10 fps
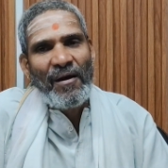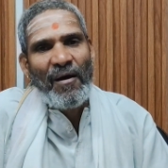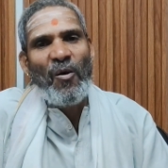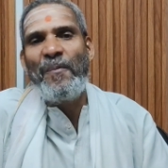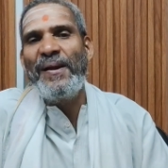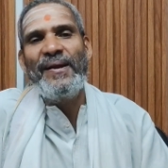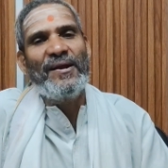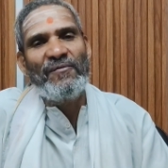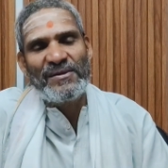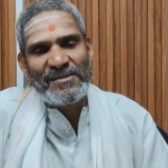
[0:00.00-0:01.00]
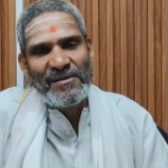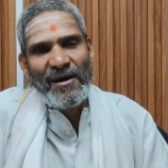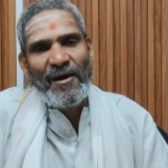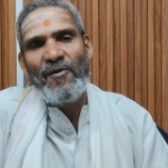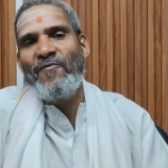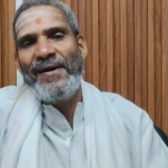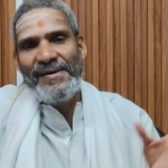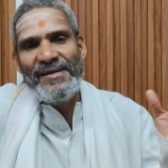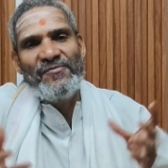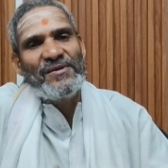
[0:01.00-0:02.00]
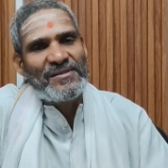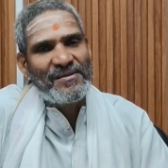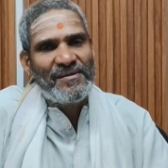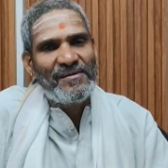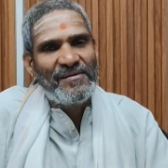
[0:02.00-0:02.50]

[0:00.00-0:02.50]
how big it was, how wide it was.